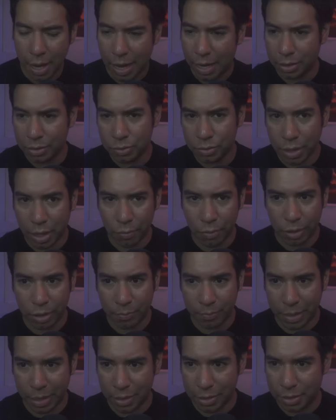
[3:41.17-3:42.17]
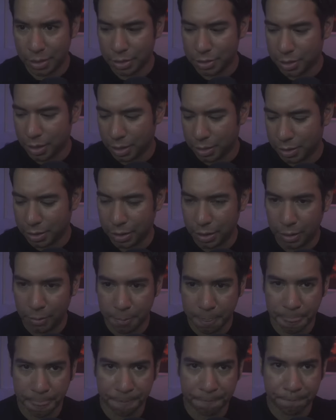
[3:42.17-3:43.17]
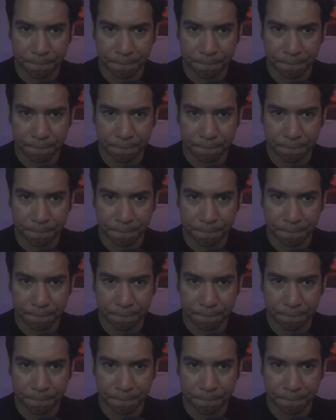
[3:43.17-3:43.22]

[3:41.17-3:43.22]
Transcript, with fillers: I do not recommend things like the